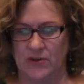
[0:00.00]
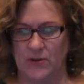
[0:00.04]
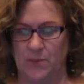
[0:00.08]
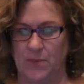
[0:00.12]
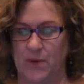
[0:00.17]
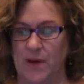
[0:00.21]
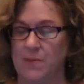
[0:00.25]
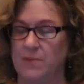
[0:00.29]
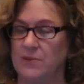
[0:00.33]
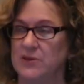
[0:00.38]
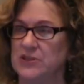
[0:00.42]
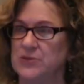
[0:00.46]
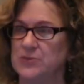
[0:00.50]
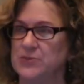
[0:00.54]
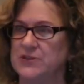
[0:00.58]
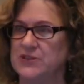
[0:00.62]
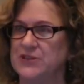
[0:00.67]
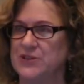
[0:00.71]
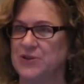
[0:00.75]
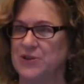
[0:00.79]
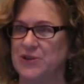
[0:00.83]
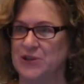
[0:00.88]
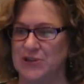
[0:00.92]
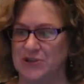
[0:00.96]
to publish
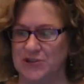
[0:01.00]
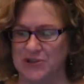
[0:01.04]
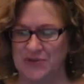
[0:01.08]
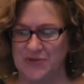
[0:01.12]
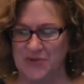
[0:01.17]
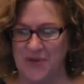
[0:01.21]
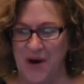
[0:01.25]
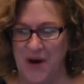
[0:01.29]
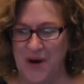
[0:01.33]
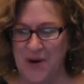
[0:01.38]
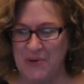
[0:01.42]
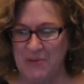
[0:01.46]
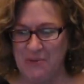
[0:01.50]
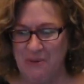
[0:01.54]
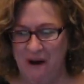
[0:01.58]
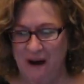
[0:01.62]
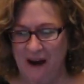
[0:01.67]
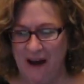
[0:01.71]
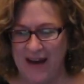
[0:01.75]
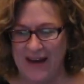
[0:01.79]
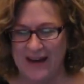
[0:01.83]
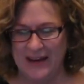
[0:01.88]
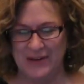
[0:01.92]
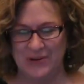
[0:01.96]
materials far and
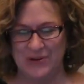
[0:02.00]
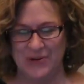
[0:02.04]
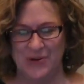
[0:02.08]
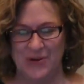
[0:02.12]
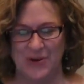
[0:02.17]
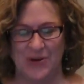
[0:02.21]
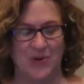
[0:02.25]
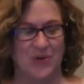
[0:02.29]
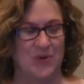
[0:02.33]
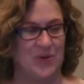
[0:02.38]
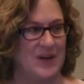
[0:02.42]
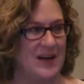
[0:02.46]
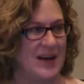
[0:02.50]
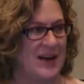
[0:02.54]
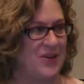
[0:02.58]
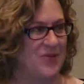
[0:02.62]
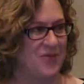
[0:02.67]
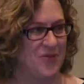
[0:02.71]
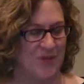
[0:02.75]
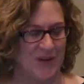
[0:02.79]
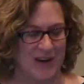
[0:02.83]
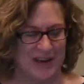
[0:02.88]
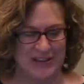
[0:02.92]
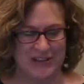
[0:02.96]
wide or create a
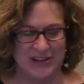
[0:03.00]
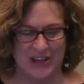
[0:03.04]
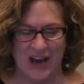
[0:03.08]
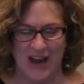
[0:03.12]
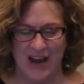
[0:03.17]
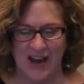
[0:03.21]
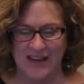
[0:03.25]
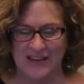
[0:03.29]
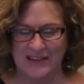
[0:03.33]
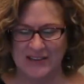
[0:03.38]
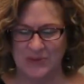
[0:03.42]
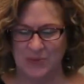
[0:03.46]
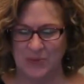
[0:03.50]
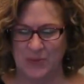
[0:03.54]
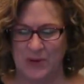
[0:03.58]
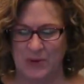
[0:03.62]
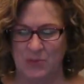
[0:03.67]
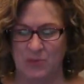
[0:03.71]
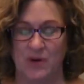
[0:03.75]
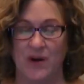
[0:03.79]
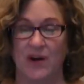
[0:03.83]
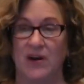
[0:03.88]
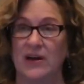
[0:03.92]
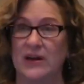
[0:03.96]
franchise. We
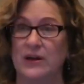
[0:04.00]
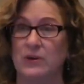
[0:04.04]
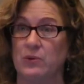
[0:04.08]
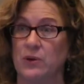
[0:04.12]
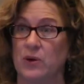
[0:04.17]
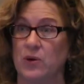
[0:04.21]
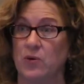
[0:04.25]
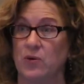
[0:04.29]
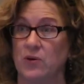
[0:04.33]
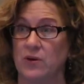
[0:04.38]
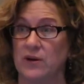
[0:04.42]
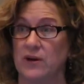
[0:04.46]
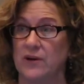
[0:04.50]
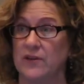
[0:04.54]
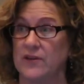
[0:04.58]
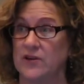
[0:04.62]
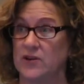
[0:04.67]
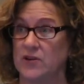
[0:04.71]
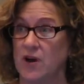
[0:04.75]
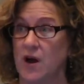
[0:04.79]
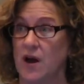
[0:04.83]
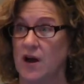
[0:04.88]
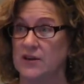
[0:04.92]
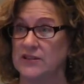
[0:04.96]
rarely recorded the
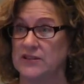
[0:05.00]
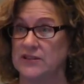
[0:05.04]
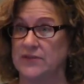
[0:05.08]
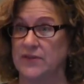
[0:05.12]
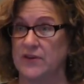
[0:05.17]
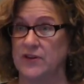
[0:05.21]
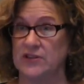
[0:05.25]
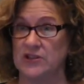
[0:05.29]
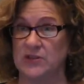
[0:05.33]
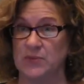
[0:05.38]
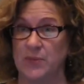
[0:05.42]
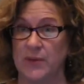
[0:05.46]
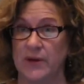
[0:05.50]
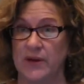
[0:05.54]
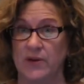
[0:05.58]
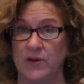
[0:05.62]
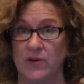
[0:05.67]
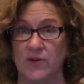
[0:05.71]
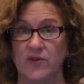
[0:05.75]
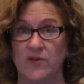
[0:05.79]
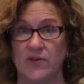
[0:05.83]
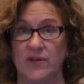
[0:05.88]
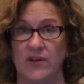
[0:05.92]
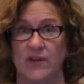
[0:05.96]
talks of our
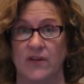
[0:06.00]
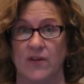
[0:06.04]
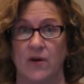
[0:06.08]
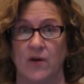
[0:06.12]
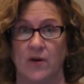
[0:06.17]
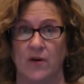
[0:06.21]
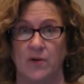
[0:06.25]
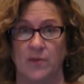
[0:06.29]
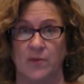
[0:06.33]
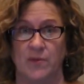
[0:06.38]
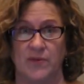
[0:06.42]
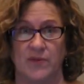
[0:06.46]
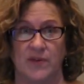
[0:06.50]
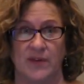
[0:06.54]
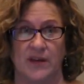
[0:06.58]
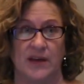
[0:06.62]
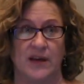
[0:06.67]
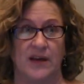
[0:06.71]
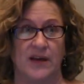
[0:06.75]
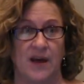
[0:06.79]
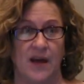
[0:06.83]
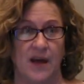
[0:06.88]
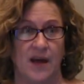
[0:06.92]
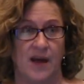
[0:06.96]
speakers in the hopes
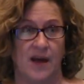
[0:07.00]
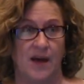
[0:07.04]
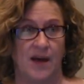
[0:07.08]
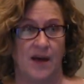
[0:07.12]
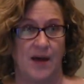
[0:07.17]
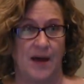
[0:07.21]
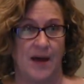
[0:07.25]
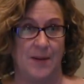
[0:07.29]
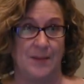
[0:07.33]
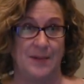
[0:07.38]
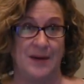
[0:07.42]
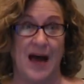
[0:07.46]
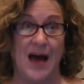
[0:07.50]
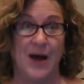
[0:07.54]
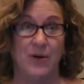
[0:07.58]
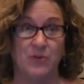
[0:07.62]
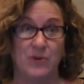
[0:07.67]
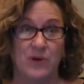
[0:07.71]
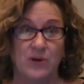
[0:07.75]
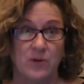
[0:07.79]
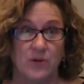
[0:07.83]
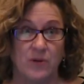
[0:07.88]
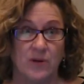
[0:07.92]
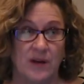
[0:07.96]
that not
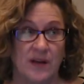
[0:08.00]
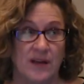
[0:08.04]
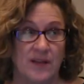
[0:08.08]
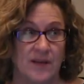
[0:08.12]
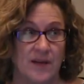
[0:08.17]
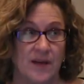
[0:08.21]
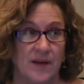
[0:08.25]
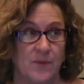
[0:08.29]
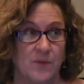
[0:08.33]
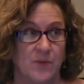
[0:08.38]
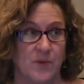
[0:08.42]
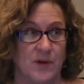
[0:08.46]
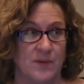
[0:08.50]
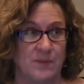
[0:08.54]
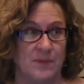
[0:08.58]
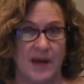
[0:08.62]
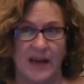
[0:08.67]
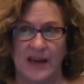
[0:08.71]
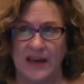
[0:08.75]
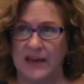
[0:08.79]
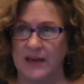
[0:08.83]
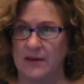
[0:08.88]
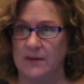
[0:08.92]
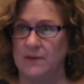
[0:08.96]
recording them would
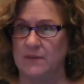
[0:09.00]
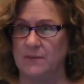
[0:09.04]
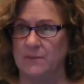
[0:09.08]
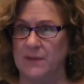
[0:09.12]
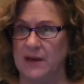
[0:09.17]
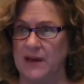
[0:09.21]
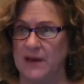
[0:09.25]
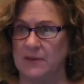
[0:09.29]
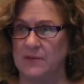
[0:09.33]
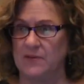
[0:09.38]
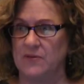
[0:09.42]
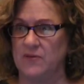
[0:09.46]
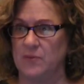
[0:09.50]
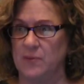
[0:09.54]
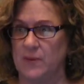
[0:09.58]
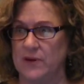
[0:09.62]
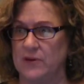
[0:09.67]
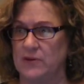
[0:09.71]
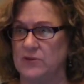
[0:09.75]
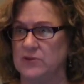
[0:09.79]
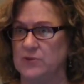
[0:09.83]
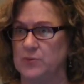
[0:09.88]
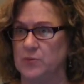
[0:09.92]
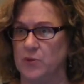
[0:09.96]
make
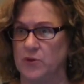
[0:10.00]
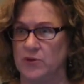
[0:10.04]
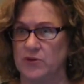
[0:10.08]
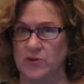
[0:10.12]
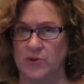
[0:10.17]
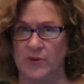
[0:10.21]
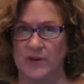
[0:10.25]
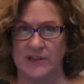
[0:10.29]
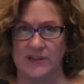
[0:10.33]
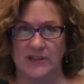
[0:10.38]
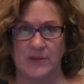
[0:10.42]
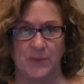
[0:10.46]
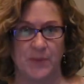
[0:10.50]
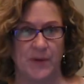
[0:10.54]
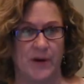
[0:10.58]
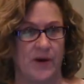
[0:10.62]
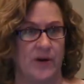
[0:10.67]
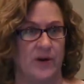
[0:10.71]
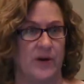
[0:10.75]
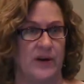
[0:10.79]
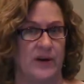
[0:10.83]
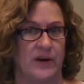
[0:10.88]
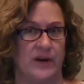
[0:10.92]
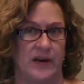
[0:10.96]
speakers more
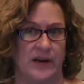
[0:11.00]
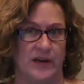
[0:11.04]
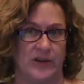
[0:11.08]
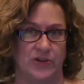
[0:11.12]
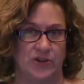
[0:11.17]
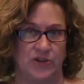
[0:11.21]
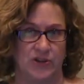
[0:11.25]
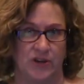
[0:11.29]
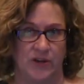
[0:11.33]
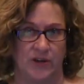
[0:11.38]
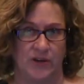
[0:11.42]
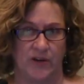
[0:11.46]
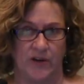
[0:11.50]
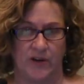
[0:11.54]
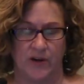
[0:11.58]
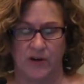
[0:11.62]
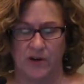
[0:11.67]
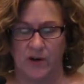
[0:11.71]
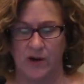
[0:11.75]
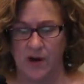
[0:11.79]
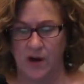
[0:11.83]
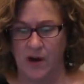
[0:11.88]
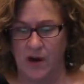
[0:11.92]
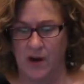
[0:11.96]
transparent and share
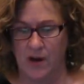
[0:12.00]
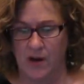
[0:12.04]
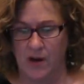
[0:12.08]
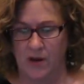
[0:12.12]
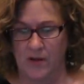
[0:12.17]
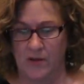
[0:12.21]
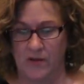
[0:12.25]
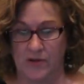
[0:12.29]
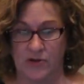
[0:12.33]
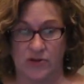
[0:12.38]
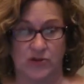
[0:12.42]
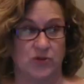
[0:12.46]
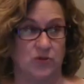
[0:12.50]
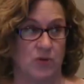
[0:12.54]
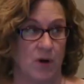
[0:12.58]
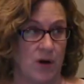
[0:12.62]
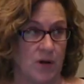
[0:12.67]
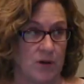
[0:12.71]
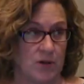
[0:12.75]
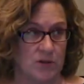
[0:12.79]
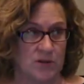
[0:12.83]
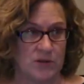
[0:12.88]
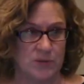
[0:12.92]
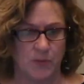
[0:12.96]
their
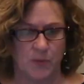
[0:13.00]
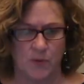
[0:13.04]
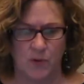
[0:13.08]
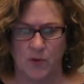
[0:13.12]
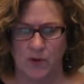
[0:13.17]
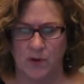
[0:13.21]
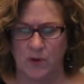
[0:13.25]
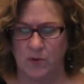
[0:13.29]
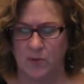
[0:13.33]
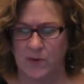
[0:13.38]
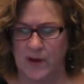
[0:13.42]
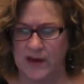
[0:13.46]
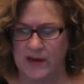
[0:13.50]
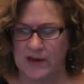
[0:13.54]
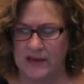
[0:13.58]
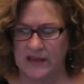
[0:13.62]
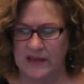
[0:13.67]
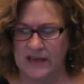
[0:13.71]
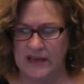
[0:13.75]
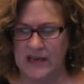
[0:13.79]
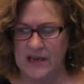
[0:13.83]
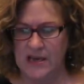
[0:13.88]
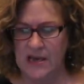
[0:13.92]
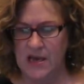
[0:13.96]
struggles more
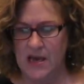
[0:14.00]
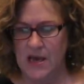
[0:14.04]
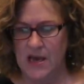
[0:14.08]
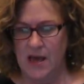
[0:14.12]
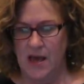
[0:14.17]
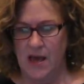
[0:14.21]
readily.